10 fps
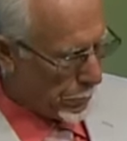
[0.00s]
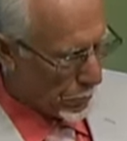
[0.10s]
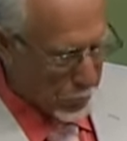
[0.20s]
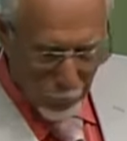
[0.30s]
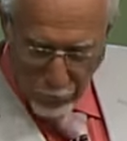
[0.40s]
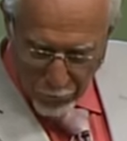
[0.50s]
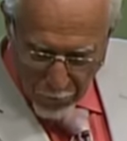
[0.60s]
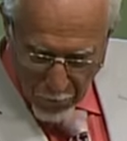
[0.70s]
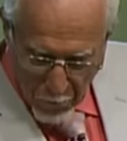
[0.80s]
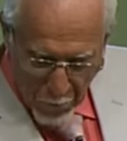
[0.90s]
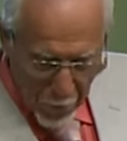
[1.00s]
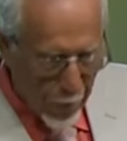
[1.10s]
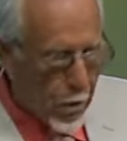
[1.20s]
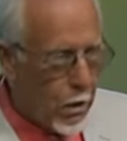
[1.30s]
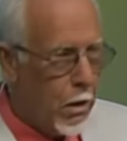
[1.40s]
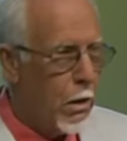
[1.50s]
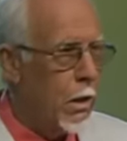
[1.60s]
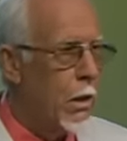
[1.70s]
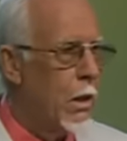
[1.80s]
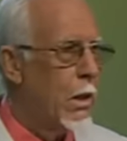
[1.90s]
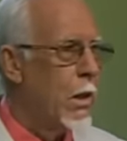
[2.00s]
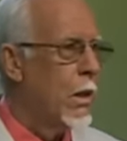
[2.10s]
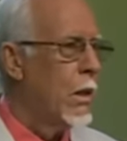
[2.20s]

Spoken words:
No one is speaking in this clip.